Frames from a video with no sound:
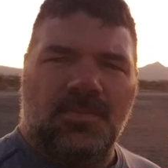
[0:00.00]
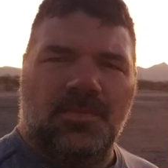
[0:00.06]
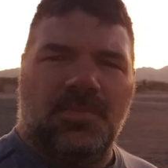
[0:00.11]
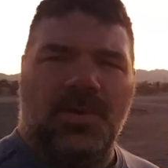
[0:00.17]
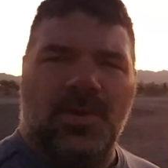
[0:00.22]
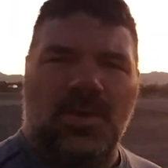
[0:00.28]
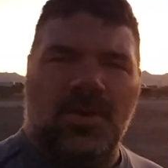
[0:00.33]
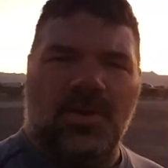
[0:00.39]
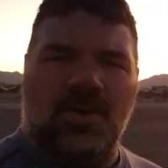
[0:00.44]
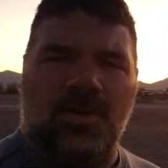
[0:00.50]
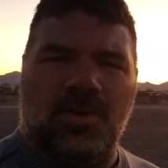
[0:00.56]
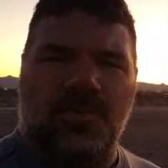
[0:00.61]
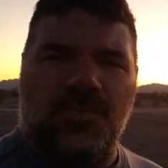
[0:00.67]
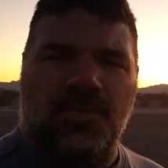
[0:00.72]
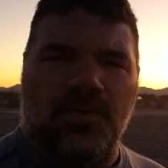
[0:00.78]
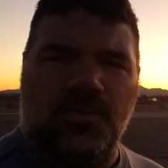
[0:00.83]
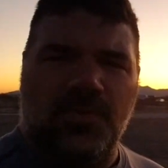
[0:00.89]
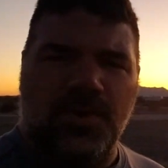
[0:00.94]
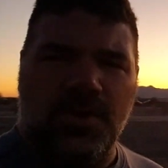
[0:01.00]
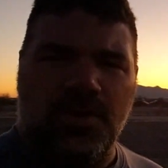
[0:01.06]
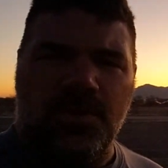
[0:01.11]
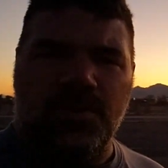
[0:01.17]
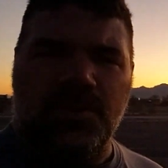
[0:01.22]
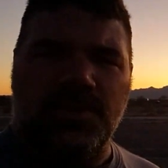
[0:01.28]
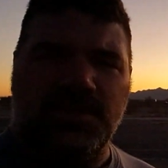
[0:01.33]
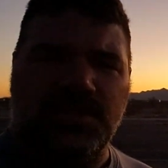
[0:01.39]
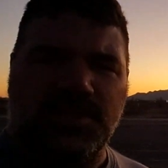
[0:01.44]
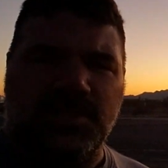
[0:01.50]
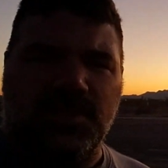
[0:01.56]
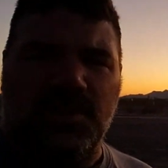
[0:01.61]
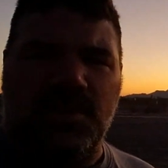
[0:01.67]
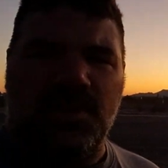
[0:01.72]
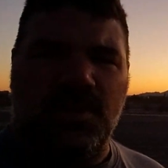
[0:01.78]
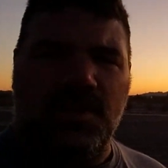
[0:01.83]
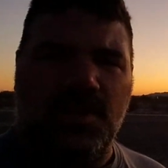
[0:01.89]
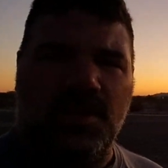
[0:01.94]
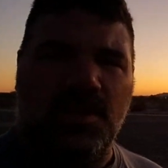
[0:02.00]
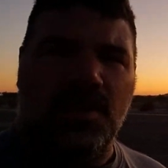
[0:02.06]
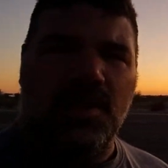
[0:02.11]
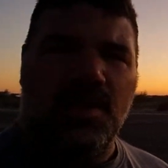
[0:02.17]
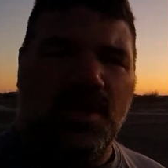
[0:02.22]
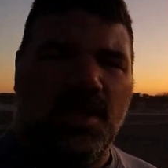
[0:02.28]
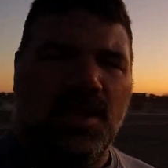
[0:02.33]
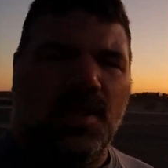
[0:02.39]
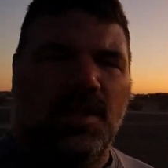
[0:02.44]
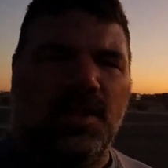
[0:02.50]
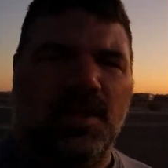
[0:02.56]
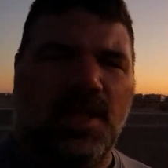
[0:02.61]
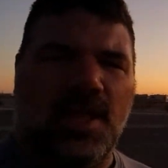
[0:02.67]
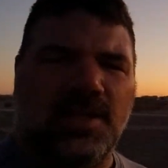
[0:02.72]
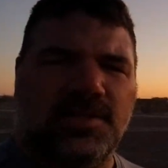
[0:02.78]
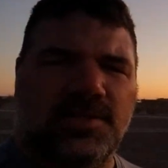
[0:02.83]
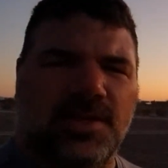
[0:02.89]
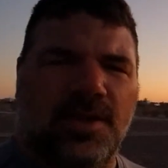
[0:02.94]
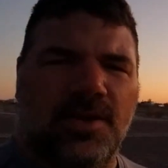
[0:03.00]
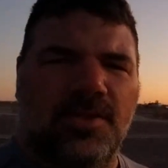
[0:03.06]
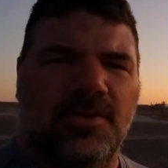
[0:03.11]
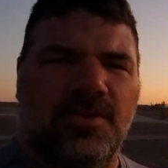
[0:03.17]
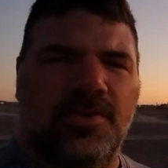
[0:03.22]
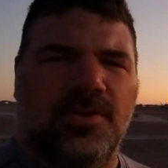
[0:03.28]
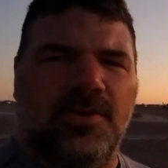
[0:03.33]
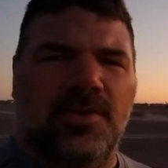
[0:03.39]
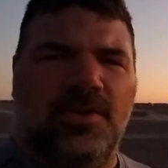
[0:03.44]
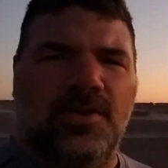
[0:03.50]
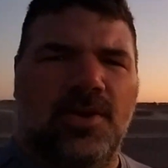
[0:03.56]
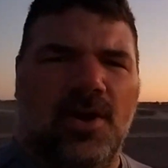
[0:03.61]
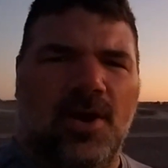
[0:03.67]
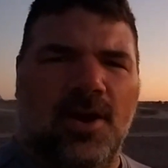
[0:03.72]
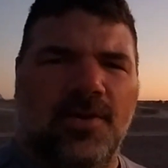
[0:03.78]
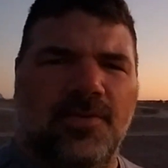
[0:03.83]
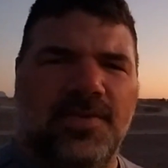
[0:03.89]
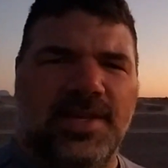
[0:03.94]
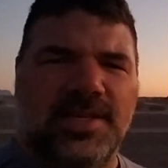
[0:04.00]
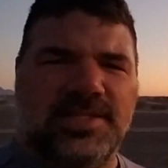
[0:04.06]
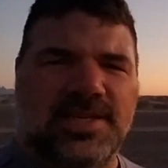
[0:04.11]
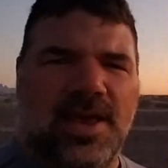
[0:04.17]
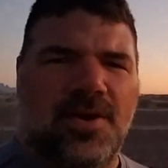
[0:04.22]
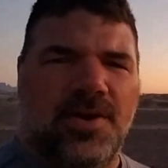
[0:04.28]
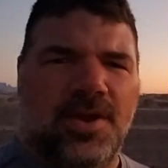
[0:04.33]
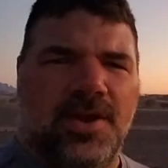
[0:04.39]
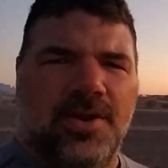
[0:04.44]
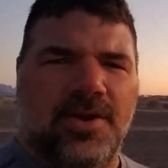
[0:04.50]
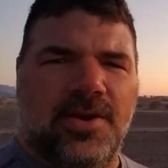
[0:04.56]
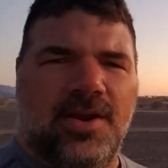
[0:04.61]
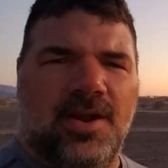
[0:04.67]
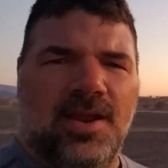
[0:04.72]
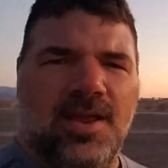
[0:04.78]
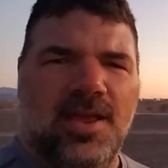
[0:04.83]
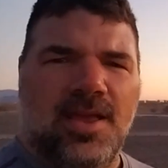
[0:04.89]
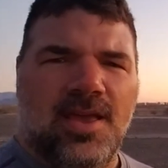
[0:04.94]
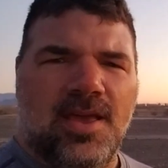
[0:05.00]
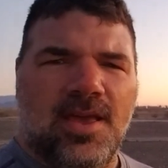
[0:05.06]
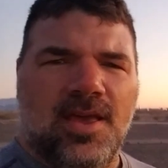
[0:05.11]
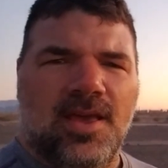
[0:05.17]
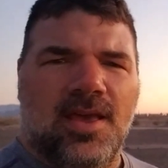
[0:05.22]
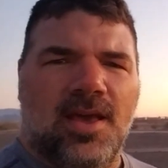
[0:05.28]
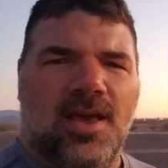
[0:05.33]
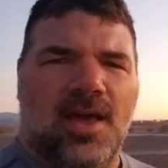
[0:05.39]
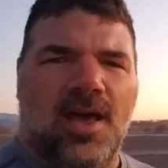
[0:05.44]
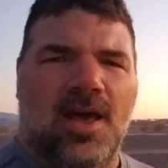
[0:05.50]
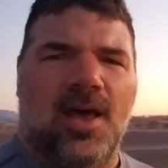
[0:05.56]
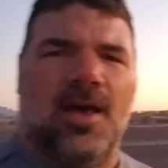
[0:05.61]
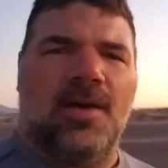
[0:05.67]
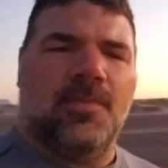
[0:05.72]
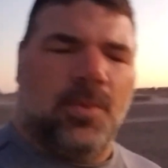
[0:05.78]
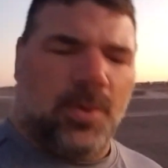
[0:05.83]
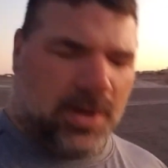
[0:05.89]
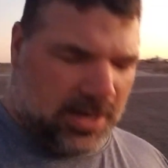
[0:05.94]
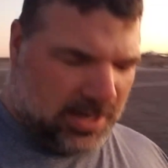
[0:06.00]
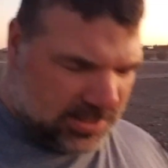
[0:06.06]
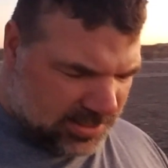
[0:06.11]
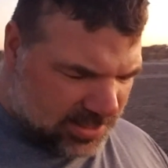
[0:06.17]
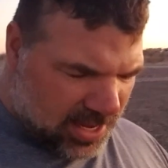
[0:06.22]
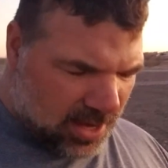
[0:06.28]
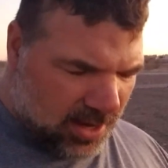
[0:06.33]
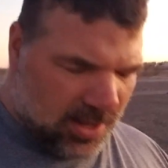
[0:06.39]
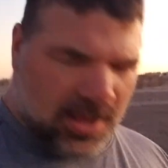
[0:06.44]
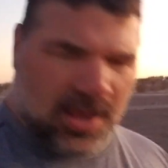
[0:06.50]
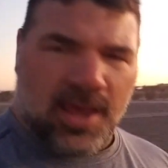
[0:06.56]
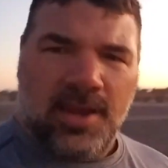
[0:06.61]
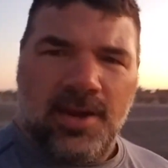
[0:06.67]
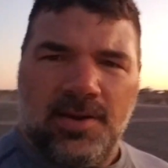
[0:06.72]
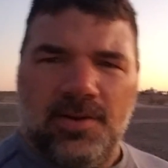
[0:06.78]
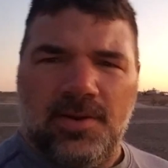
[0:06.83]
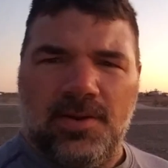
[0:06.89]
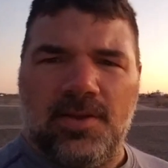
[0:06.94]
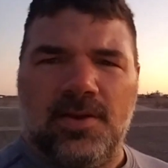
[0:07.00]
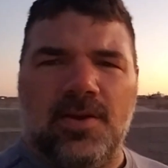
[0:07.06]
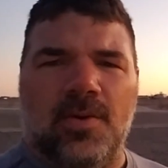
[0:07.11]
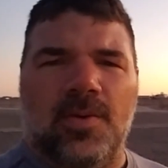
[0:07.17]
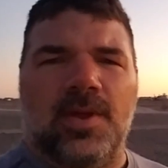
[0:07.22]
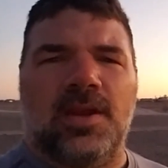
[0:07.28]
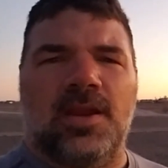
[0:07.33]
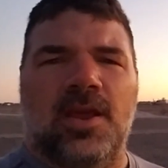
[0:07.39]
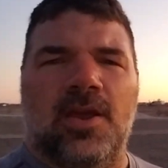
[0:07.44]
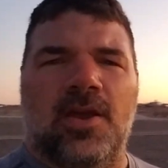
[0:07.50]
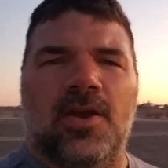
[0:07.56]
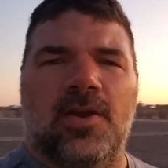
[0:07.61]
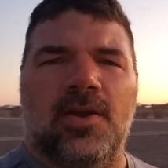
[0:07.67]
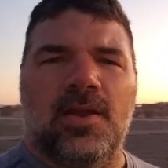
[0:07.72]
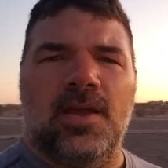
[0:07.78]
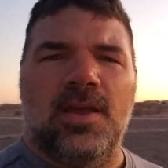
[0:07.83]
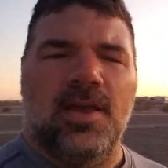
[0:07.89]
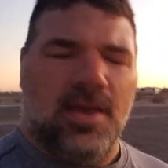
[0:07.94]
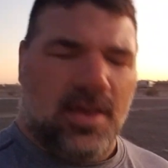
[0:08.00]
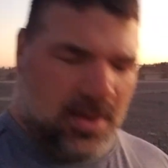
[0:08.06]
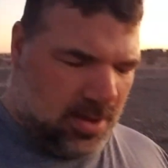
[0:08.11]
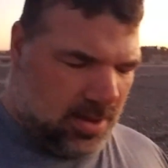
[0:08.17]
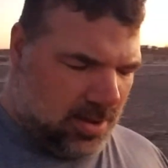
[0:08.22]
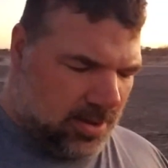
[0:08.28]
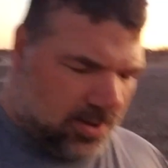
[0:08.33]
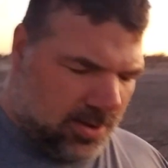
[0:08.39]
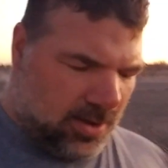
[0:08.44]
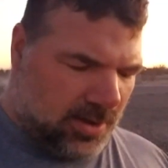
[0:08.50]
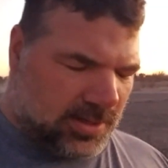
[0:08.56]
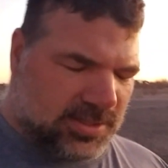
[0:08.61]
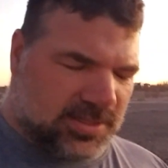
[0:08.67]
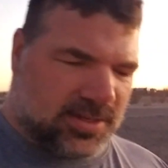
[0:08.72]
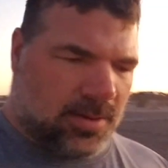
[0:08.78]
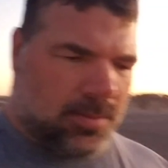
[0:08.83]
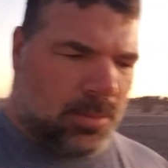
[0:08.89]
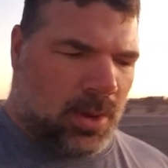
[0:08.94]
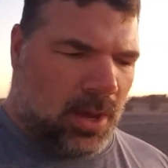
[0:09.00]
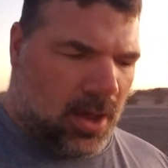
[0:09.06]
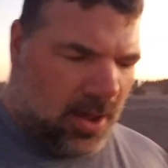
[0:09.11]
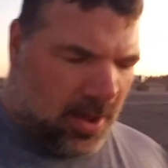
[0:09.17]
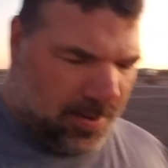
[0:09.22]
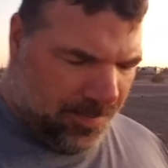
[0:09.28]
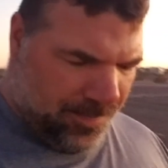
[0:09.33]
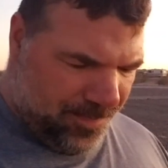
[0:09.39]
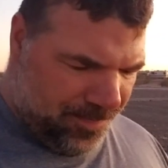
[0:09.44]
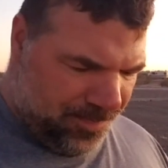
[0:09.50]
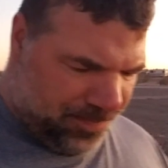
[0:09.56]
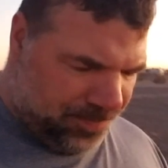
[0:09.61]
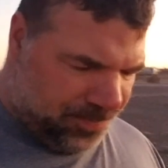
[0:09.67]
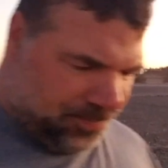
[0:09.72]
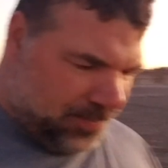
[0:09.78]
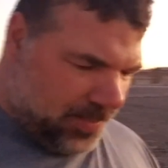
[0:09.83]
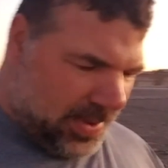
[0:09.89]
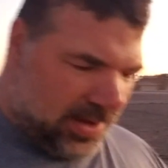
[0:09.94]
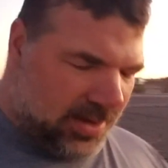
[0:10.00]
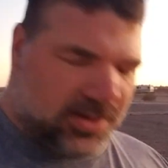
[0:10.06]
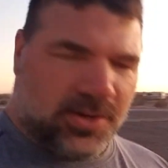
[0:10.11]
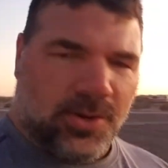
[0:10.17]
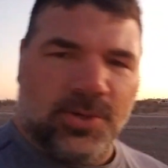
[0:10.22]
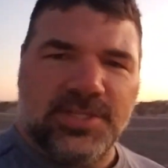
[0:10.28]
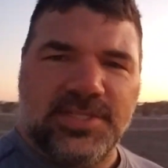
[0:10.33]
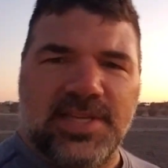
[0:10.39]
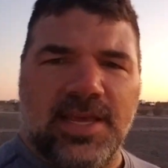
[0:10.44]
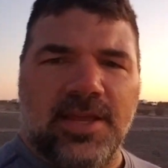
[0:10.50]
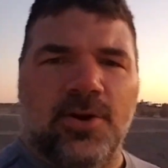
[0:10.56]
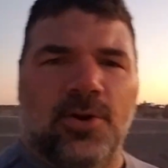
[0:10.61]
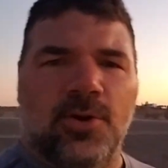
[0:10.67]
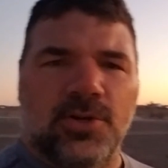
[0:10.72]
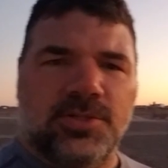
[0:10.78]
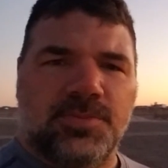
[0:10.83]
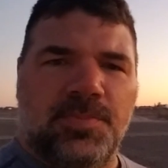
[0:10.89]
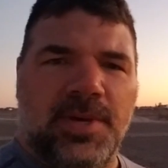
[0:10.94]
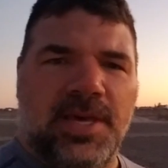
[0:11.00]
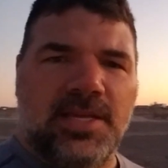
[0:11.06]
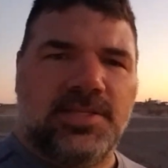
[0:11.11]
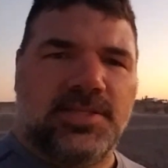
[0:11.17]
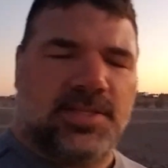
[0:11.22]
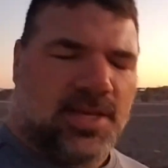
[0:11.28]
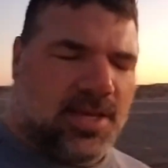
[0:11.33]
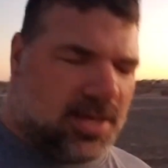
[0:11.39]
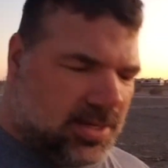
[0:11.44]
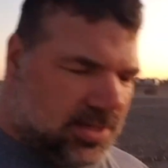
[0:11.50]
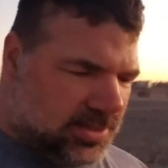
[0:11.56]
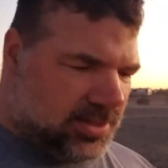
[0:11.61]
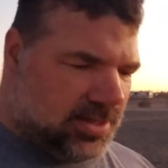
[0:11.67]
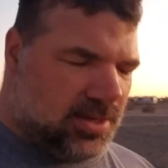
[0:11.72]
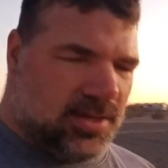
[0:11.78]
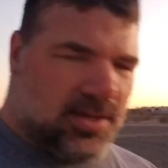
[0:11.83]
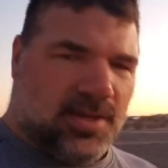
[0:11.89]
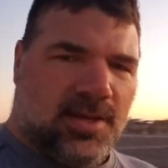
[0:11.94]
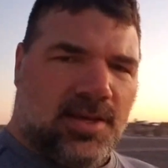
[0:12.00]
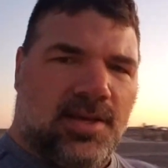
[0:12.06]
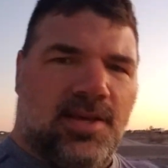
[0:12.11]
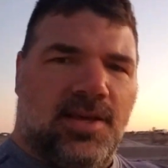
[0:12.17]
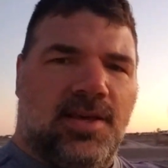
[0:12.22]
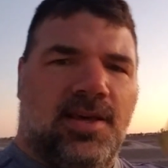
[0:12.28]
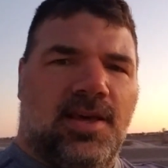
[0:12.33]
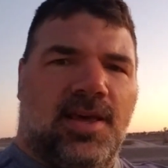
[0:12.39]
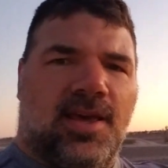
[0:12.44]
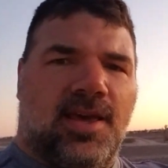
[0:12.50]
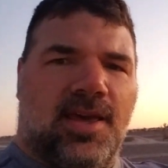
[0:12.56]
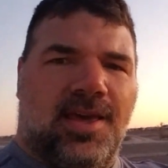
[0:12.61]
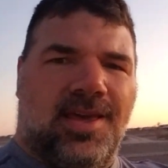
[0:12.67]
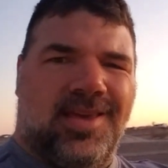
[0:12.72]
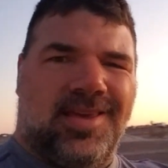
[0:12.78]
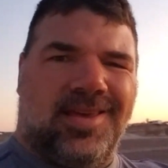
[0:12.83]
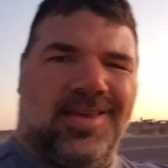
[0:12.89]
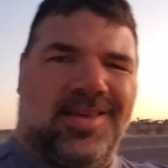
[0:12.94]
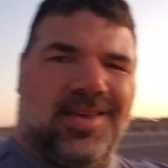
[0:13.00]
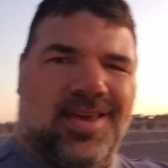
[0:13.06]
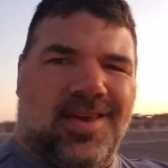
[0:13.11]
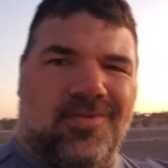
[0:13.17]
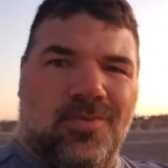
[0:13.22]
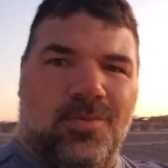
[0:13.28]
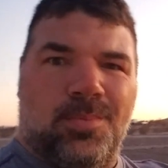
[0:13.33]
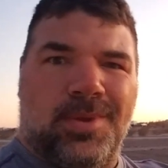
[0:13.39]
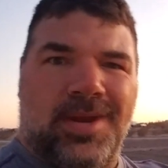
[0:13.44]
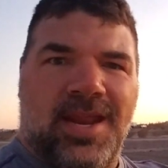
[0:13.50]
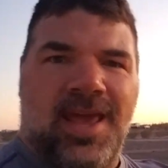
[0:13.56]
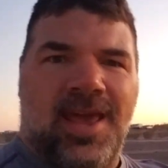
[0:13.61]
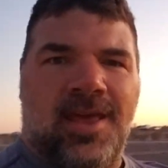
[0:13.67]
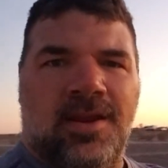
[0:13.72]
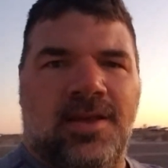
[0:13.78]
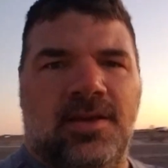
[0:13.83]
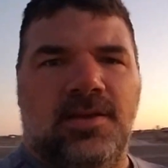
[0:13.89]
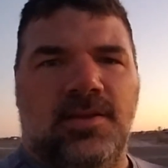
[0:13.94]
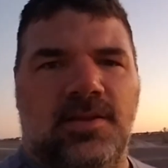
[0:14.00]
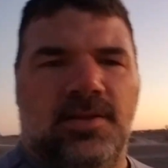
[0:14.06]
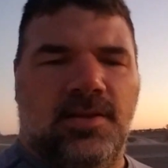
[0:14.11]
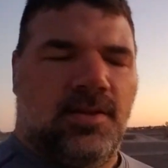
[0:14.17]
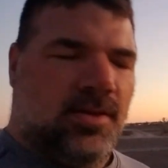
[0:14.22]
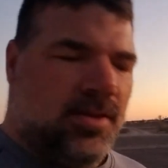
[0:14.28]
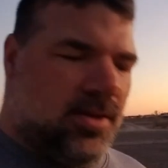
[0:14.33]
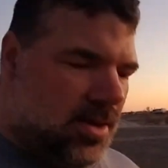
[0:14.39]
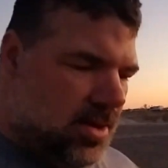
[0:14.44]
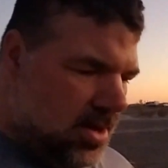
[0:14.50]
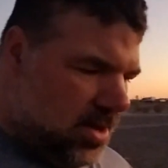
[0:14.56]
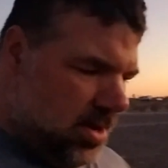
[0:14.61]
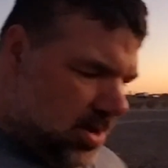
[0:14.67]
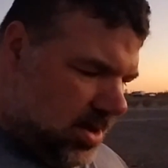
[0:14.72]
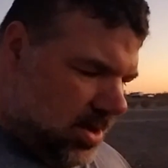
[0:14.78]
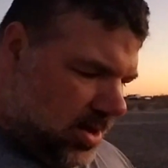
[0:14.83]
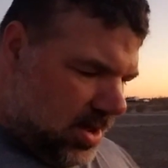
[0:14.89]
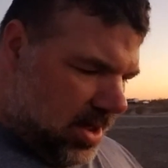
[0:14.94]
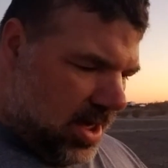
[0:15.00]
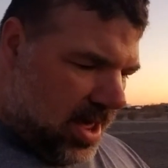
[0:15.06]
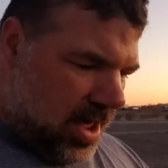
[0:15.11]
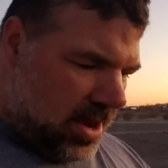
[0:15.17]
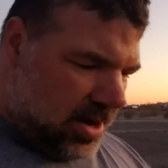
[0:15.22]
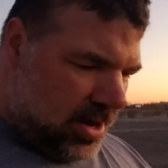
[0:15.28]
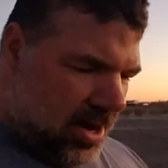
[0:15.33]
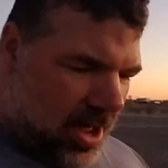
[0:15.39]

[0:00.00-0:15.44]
Beautiful views. Lots of other RVs out here. We're gonna settle in, go in here, cook some Tostino's pizzas, have a banana, and